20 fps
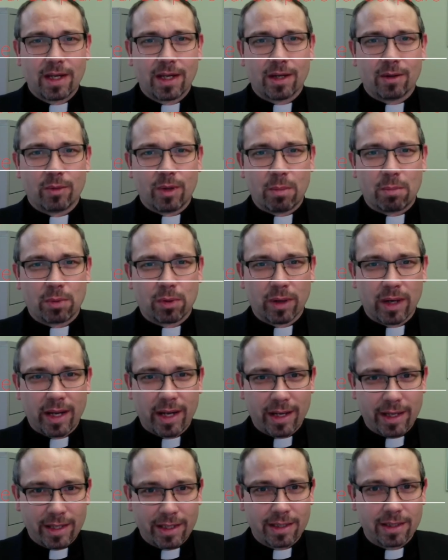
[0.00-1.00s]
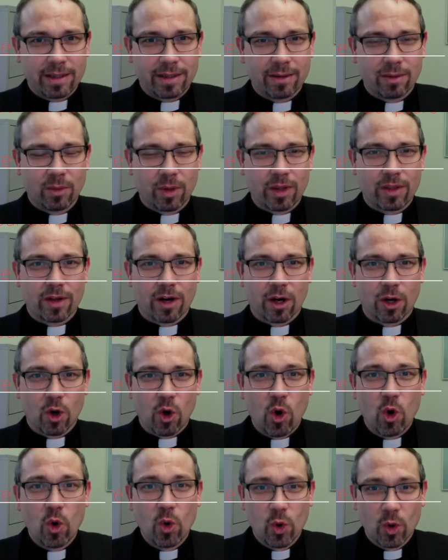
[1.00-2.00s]
and we pray with our
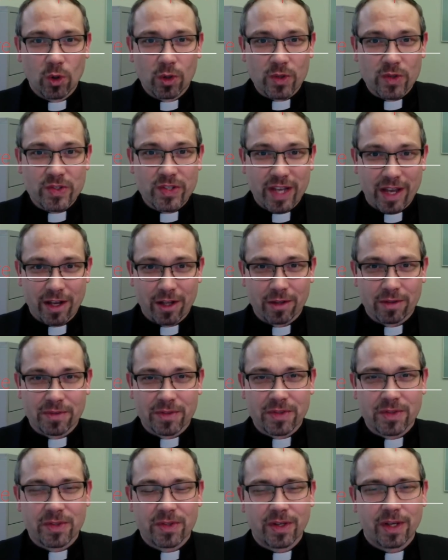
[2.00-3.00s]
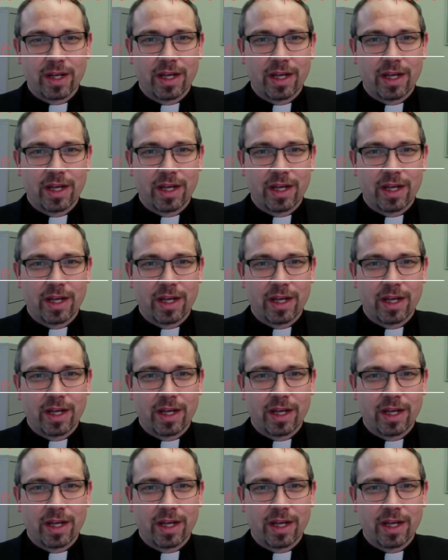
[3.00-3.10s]
whole selves.